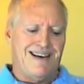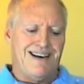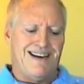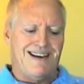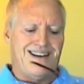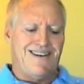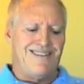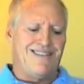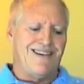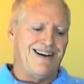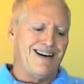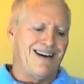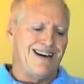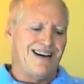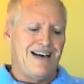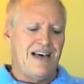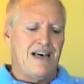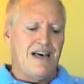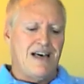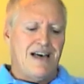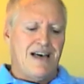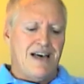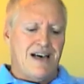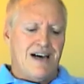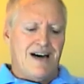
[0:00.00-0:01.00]
Anyway,
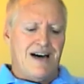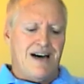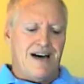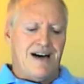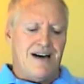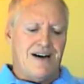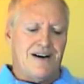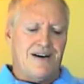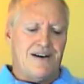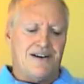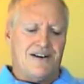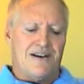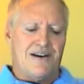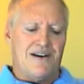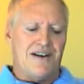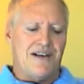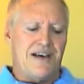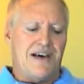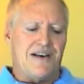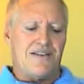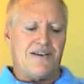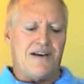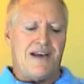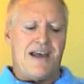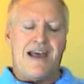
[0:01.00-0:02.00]
on the
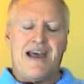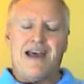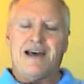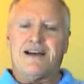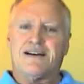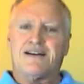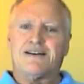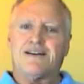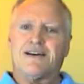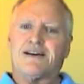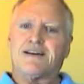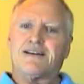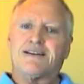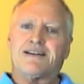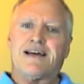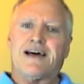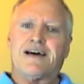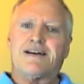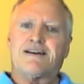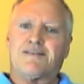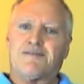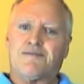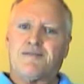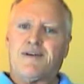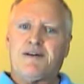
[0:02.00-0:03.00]
other hand,
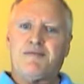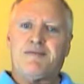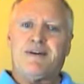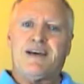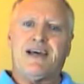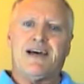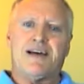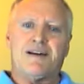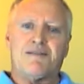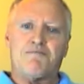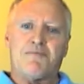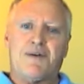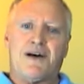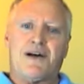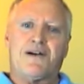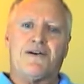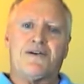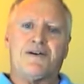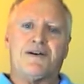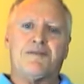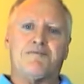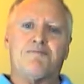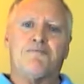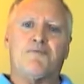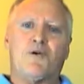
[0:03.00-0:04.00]
that may be getting
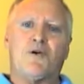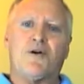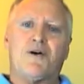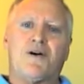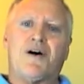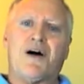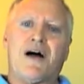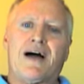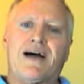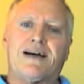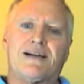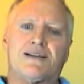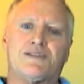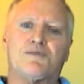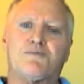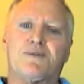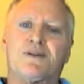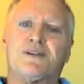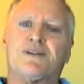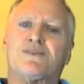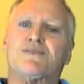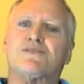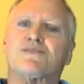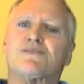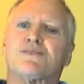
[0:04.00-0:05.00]
better in Boyle Heights,
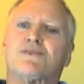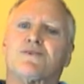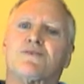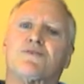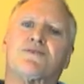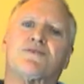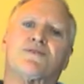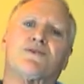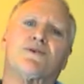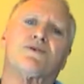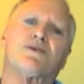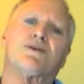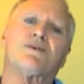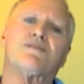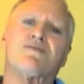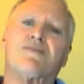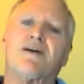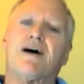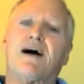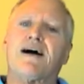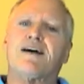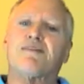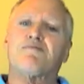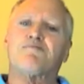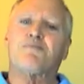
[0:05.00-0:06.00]
but there's still
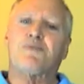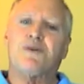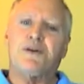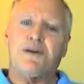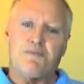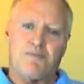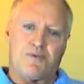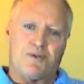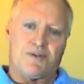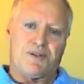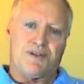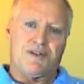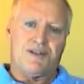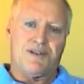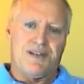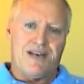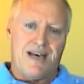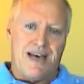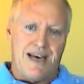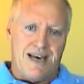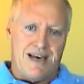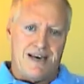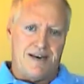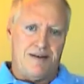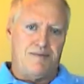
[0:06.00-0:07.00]
35 people a
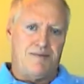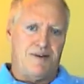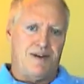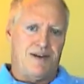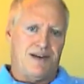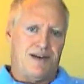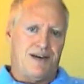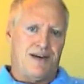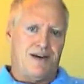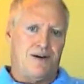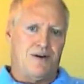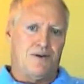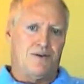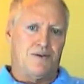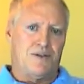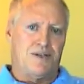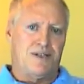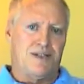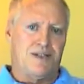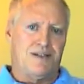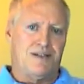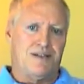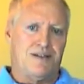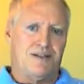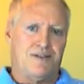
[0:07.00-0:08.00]
day being killed
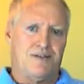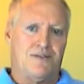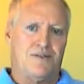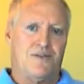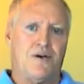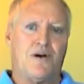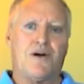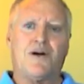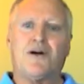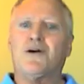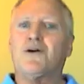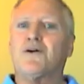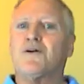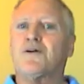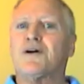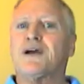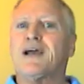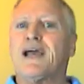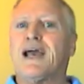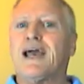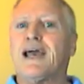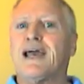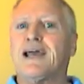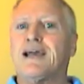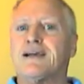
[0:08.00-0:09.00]
in narco
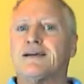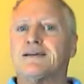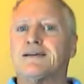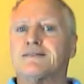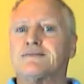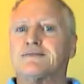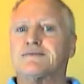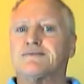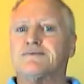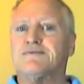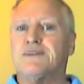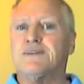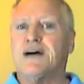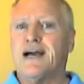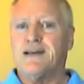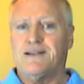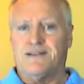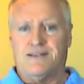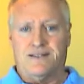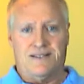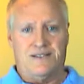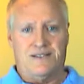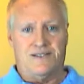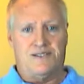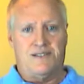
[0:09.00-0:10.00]
gang
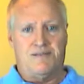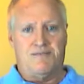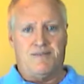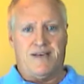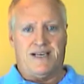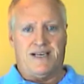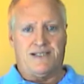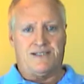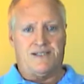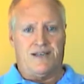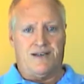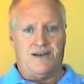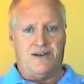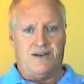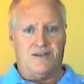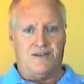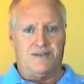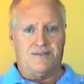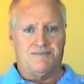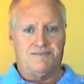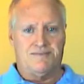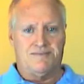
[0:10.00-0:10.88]
violence in Mexico.